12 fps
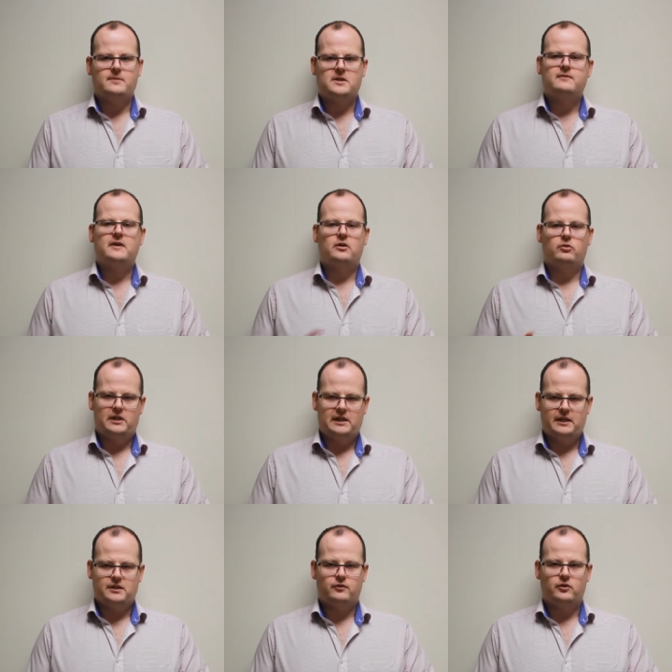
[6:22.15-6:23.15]
this video really
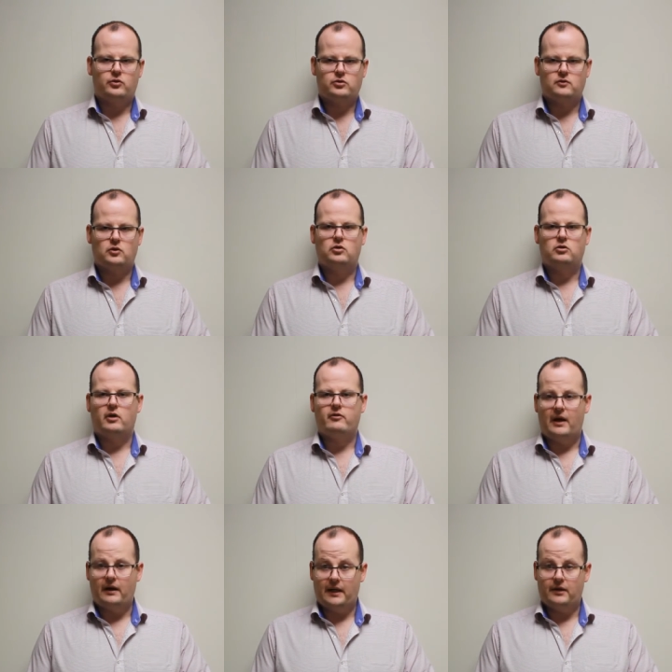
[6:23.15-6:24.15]
is for those of you who are
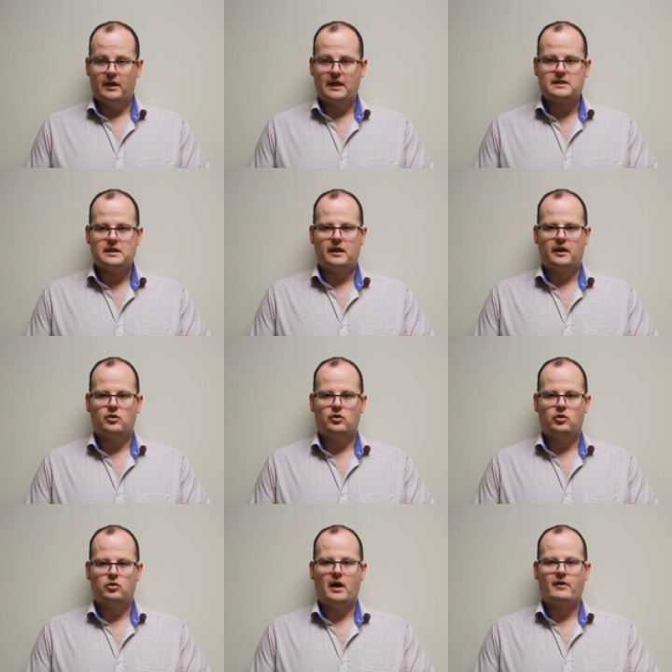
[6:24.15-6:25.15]
very interested and
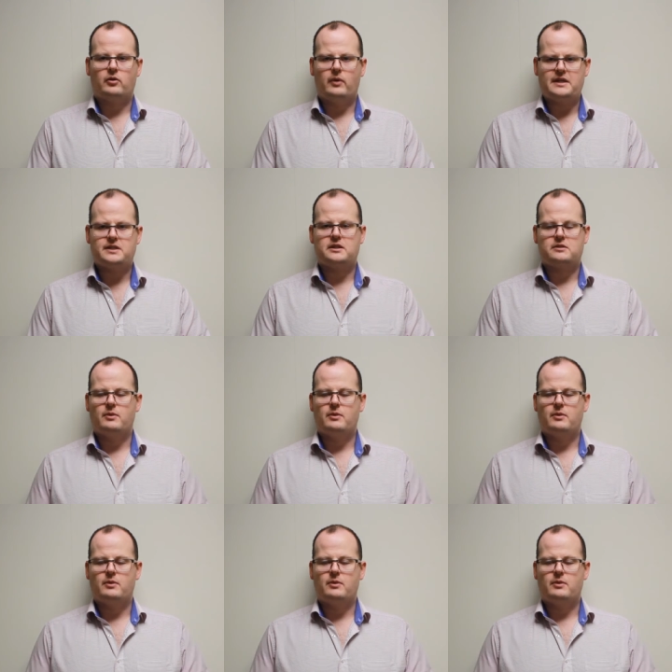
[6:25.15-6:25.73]
who have questions.